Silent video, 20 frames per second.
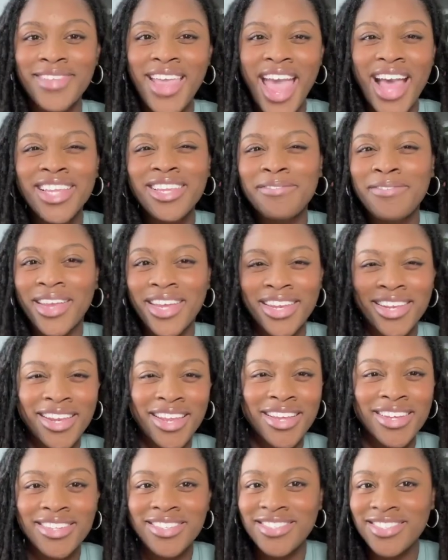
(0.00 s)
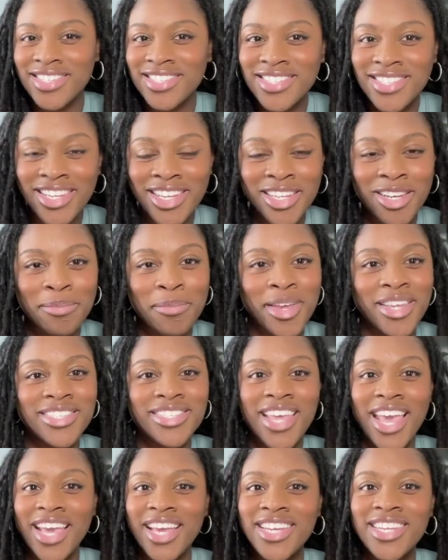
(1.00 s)
elevated it just a little bit,
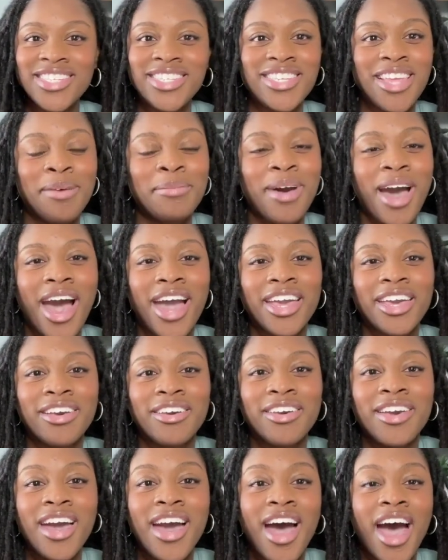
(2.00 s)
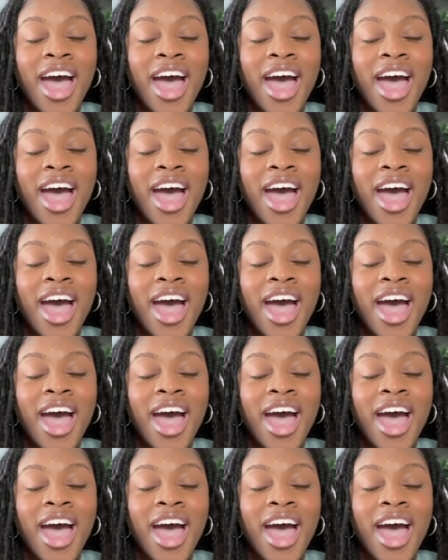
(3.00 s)
take it a step higher.